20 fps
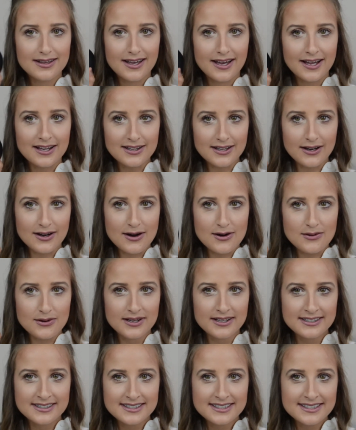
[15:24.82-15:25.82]
Hello.
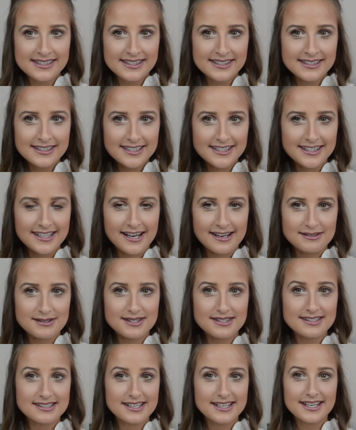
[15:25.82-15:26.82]
Yes,
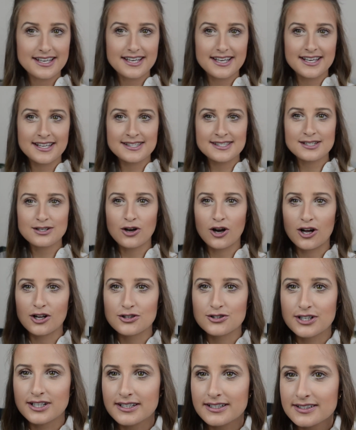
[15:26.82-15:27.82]
it's a
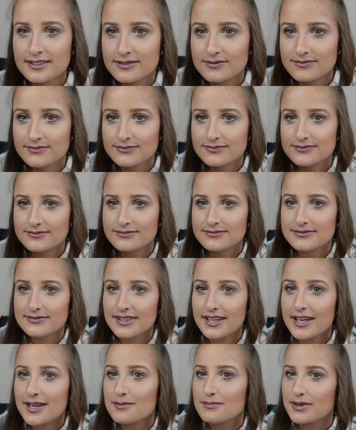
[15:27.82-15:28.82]
cauldron,
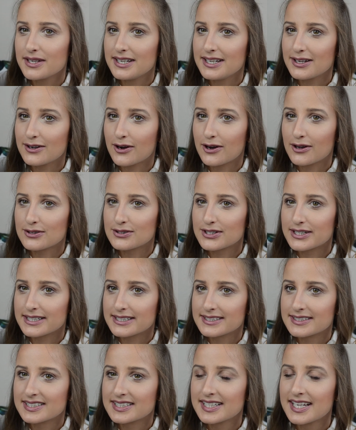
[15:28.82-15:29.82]
a mini
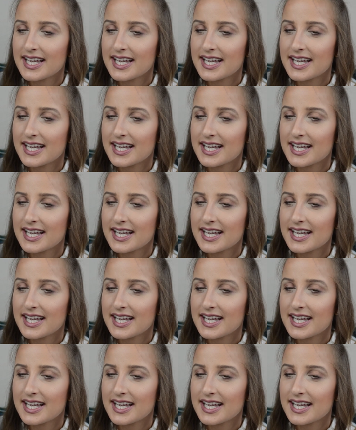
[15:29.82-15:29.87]
cauldron.